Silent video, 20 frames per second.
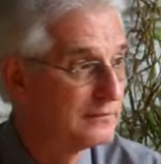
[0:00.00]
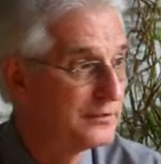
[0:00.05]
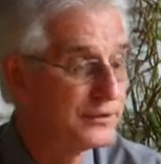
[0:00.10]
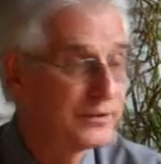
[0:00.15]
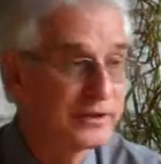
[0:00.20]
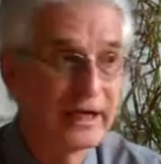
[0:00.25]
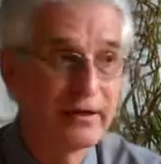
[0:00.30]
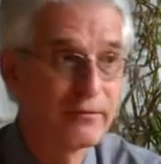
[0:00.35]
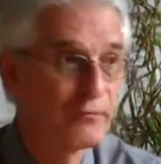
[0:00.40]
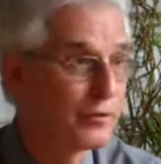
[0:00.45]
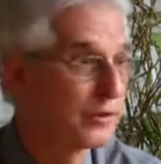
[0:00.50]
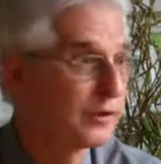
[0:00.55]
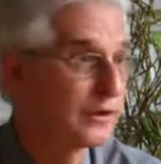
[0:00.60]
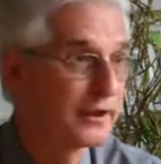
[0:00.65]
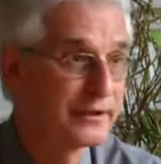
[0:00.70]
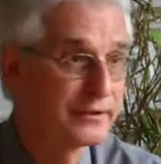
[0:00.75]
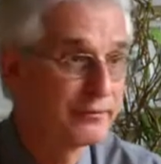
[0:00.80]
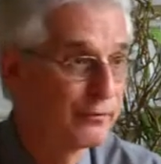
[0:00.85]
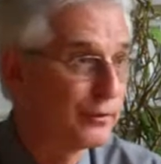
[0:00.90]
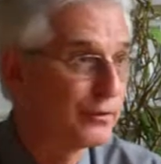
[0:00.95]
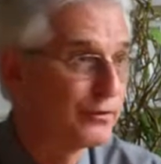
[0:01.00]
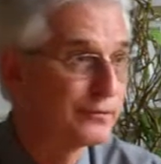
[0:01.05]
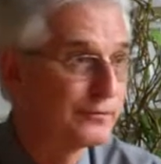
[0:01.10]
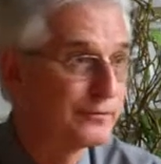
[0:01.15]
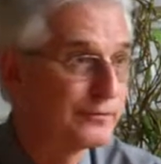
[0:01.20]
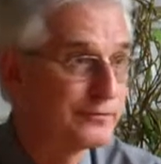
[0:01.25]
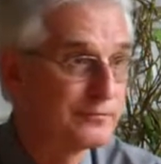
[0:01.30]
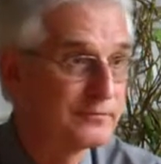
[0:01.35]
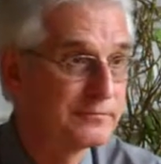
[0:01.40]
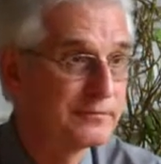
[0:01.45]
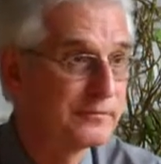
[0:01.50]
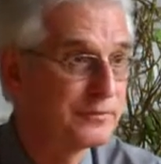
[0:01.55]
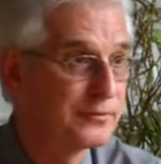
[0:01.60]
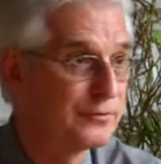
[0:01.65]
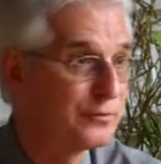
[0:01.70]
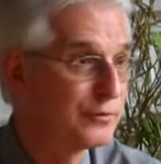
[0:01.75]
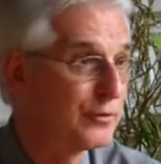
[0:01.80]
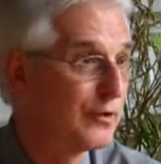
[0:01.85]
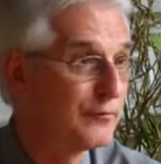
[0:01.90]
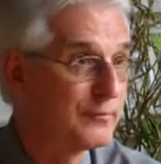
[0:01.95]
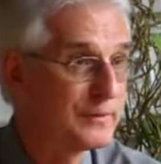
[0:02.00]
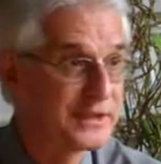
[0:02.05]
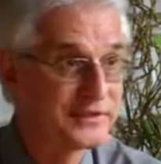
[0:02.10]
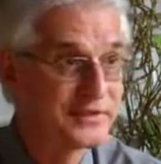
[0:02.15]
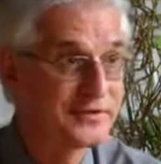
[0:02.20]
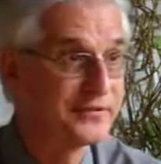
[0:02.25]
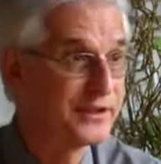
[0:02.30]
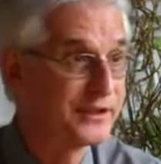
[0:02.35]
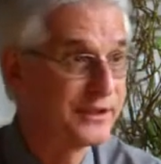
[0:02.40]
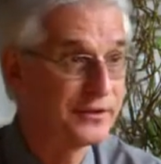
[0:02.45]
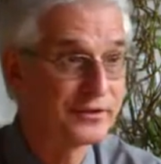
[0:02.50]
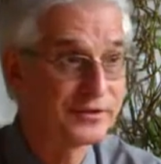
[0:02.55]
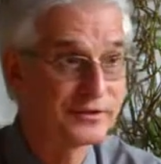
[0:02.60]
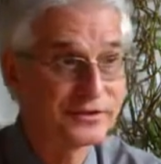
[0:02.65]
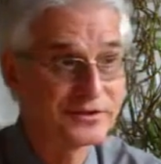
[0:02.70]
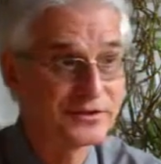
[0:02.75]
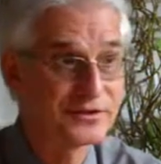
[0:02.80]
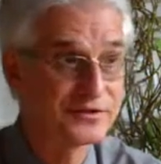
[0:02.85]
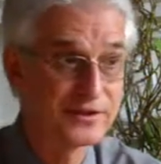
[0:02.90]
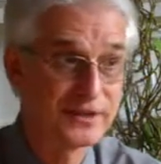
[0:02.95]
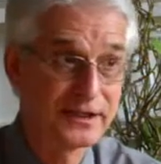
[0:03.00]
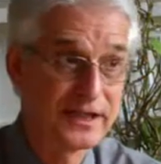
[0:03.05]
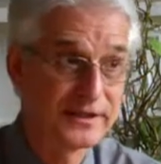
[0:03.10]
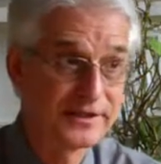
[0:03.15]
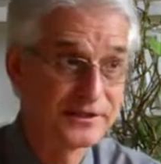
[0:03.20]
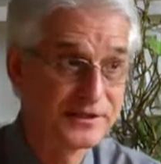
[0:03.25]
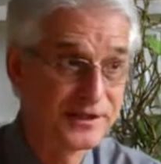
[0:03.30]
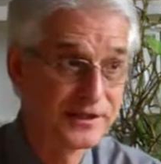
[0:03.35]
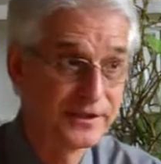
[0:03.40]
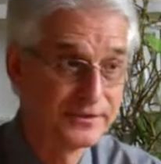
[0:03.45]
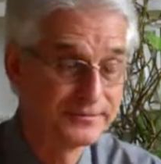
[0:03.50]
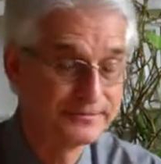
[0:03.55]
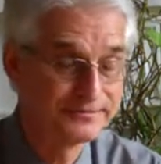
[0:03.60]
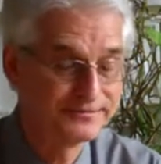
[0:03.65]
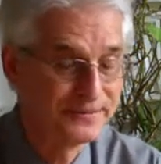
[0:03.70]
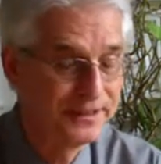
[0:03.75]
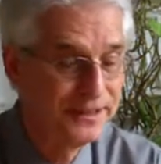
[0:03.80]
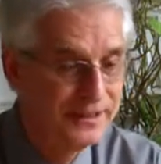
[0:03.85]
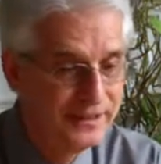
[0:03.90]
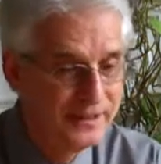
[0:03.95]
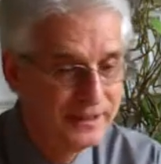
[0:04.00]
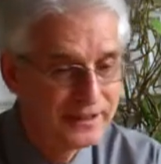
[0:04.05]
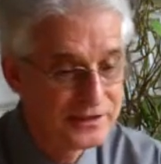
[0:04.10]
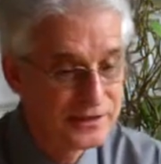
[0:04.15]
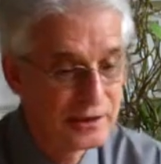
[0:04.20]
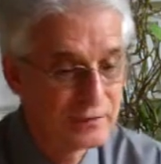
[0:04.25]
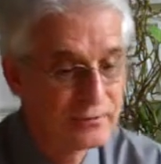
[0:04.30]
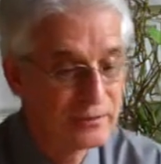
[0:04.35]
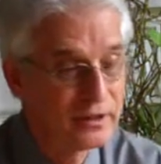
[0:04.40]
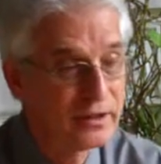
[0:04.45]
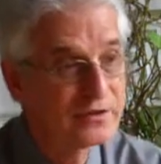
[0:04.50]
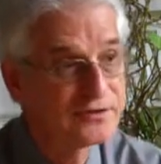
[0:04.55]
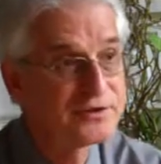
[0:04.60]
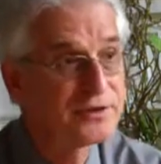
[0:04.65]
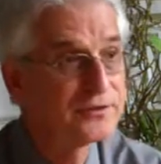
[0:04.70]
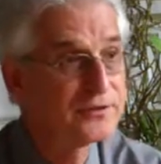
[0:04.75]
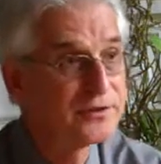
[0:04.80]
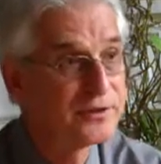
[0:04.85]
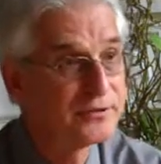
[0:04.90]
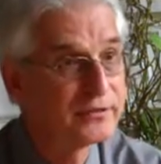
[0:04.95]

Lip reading: you can't work on a roof 12 months of the year because there's a lot of snow. So we're also